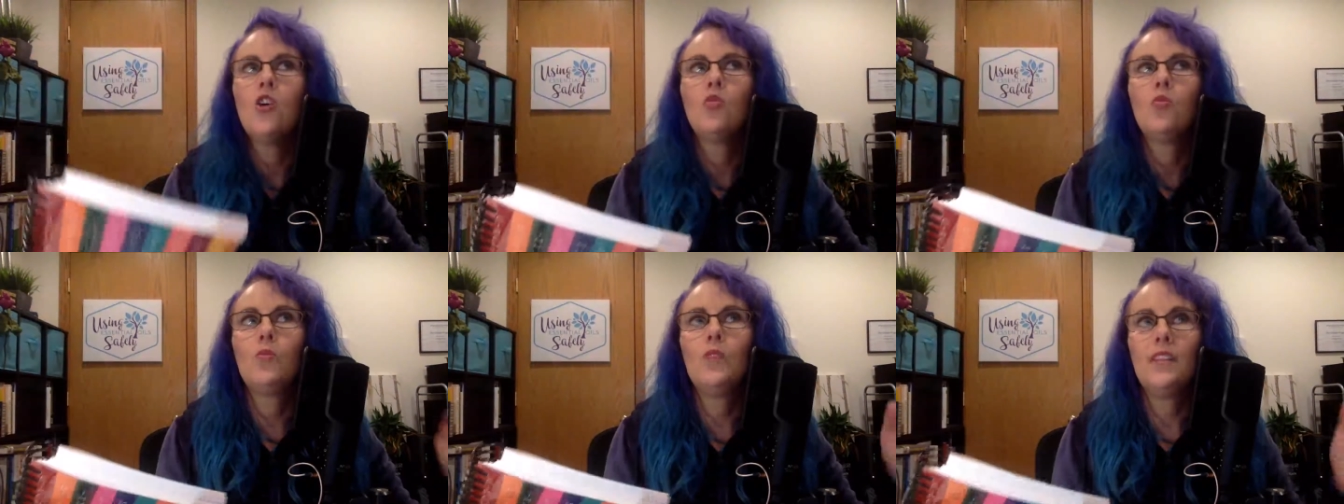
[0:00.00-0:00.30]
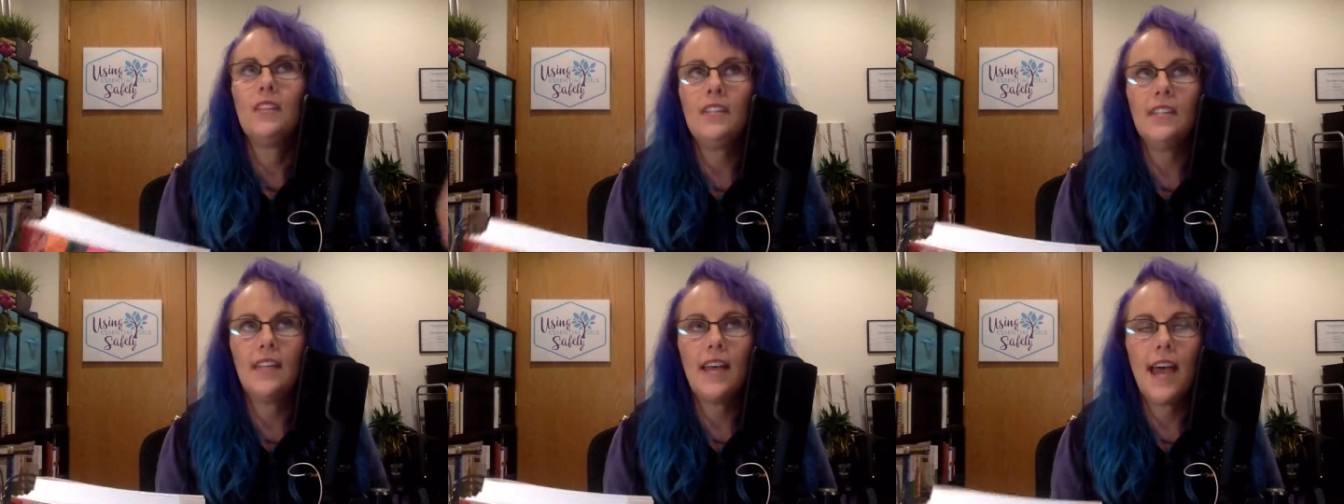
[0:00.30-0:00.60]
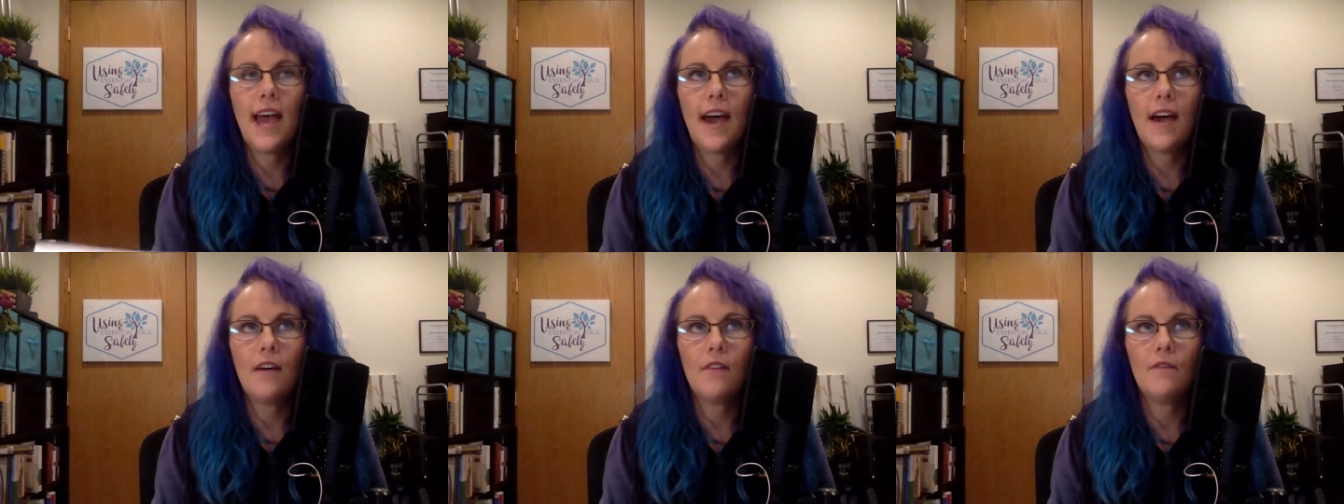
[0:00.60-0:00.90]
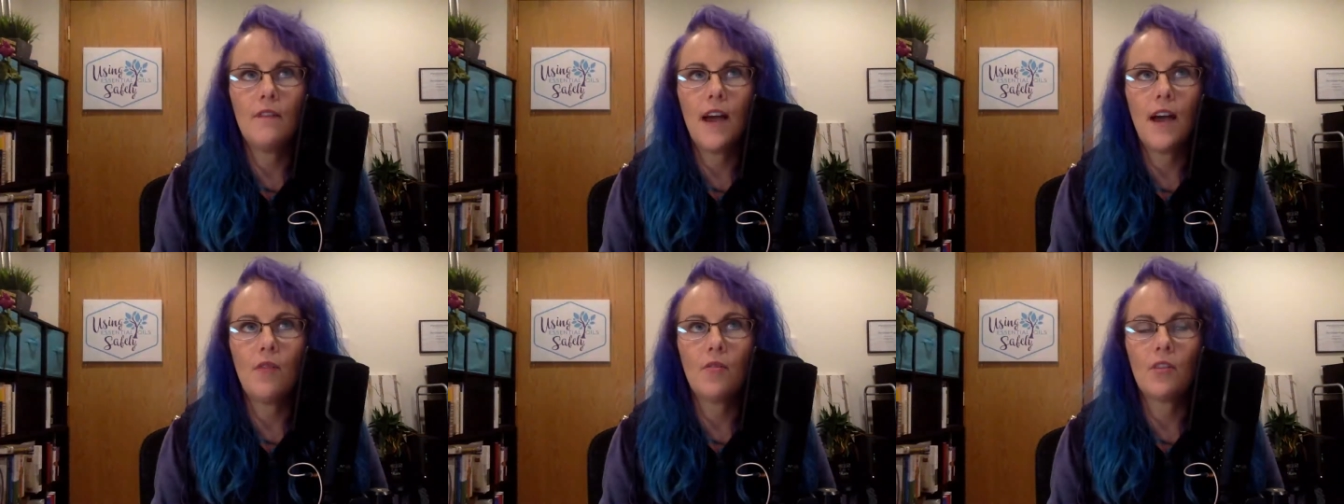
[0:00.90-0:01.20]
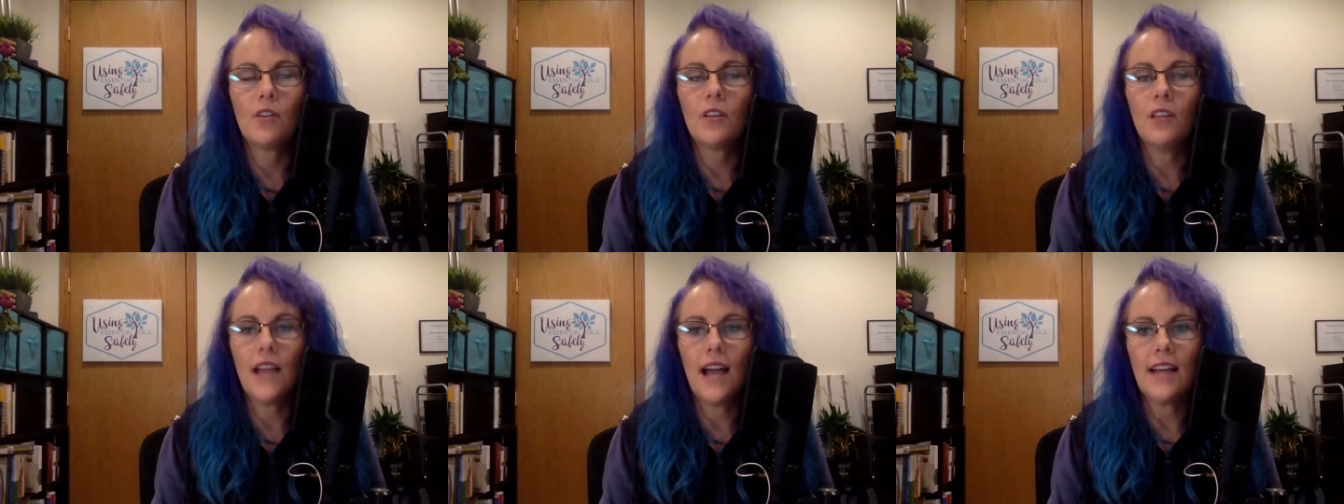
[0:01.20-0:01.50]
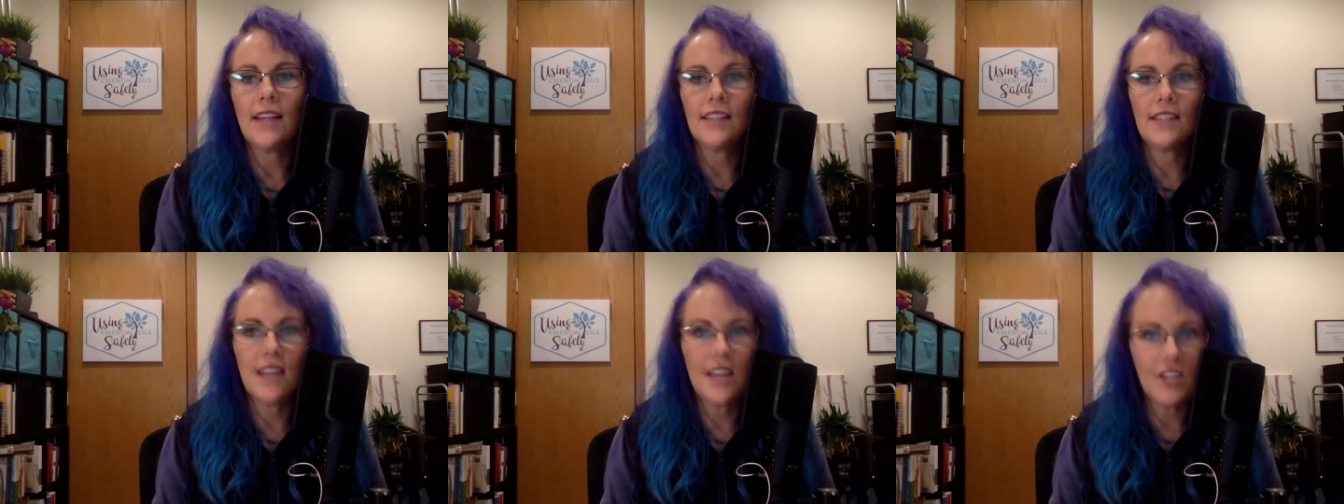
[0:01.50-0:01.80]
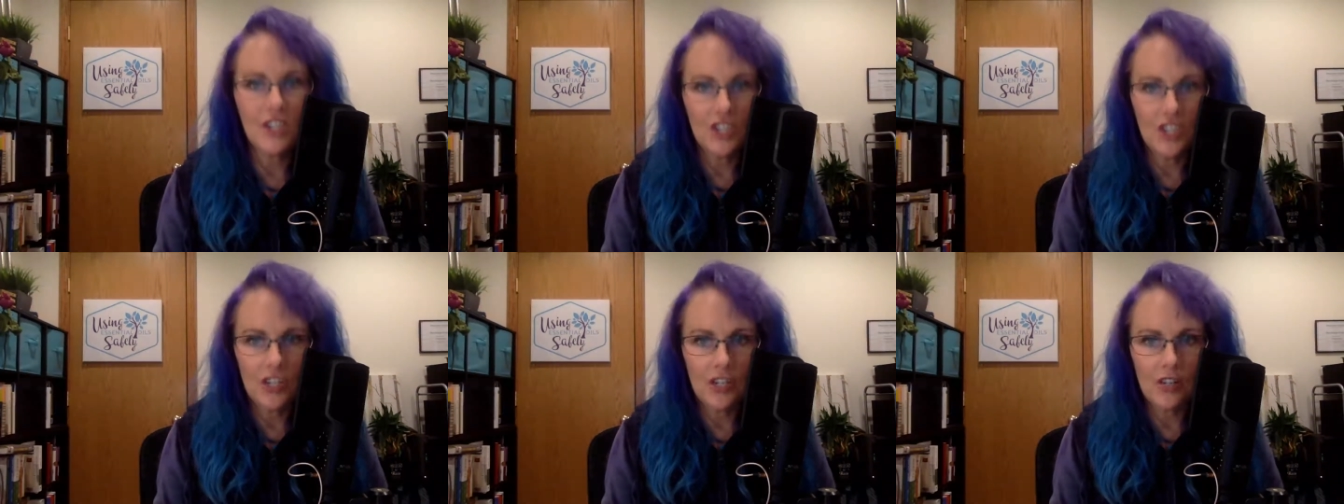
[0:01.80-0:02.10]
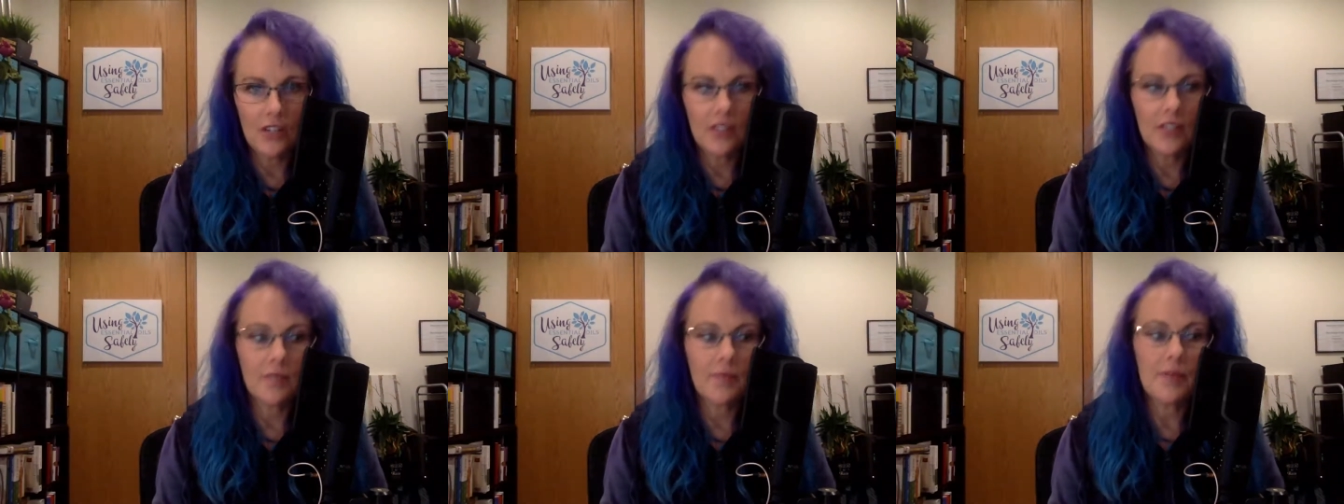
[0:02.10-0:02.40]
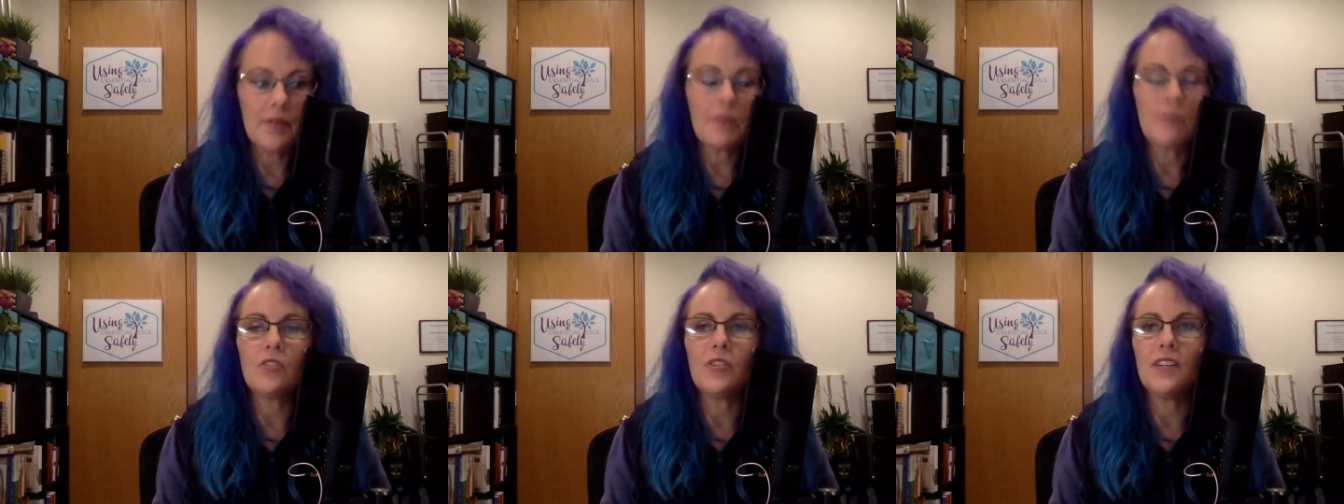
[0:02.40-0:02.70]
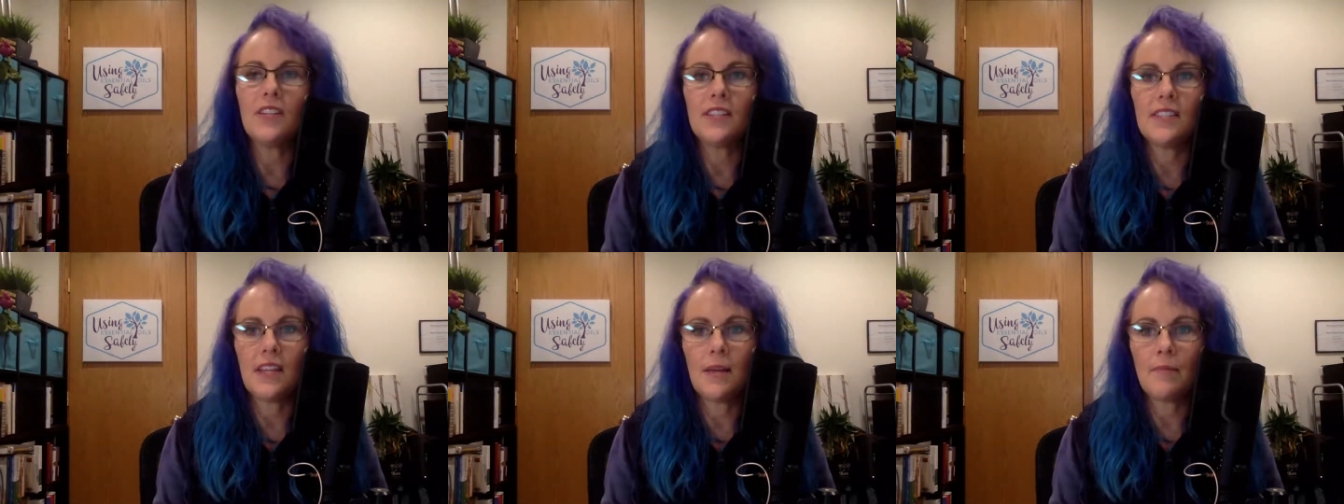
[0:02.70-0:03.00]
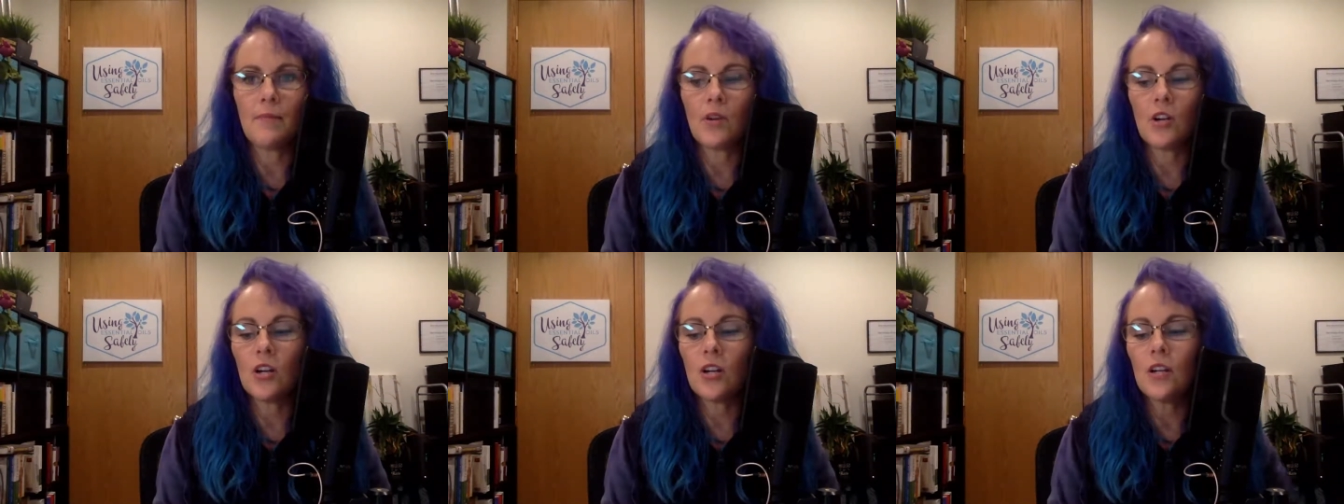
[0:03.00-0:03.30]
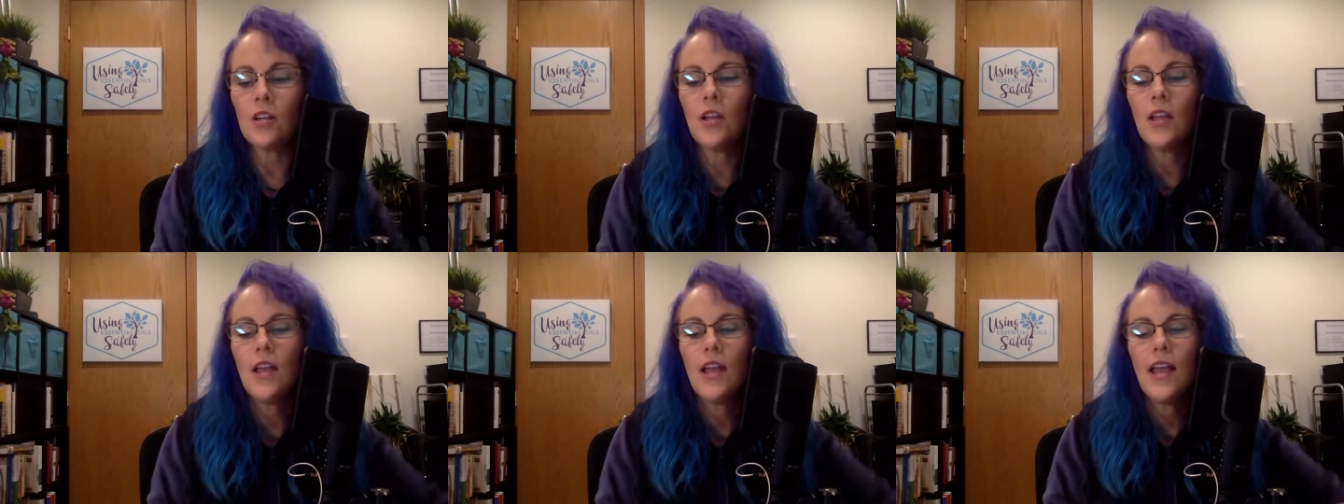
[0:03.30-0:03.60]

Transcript: We did have our class last year, September to December,